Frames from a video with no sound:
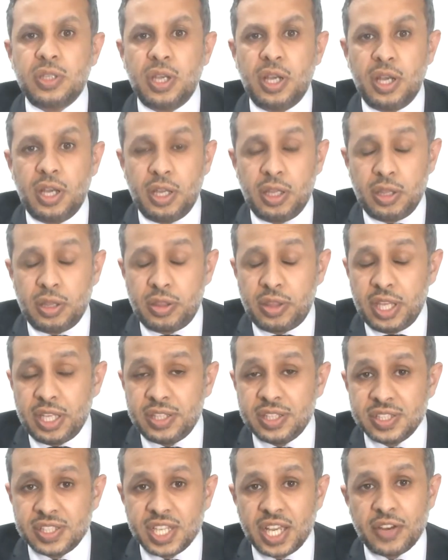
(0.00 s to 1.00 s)
they
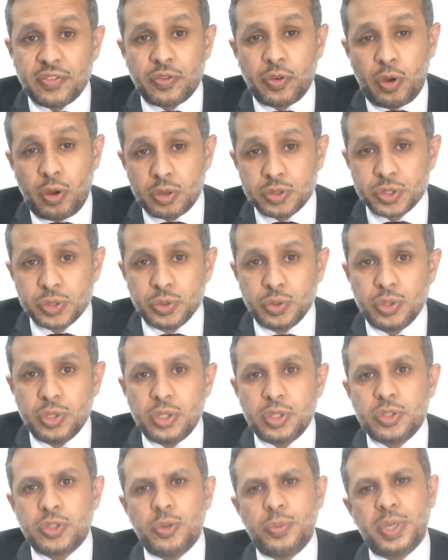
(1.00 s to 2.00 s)
deserve also
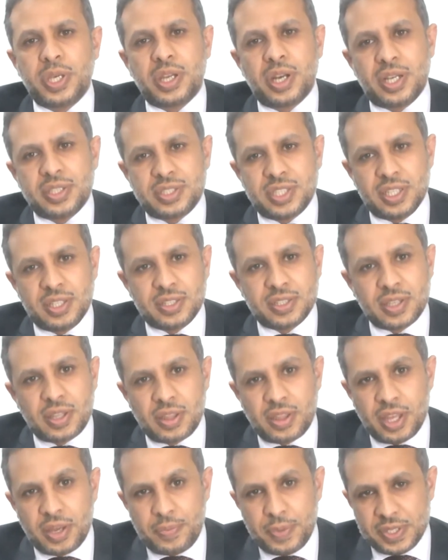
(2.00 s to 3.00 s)
to be granted
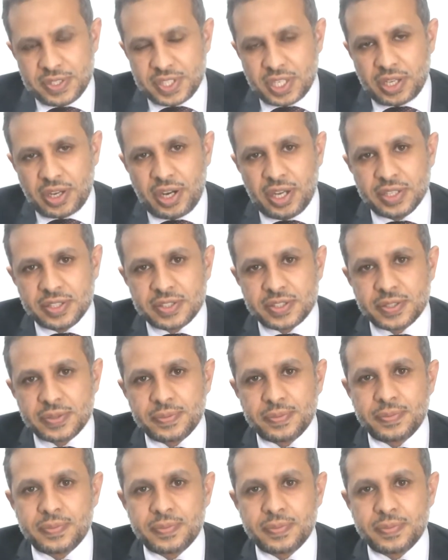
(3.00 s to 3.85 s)
their basic rights.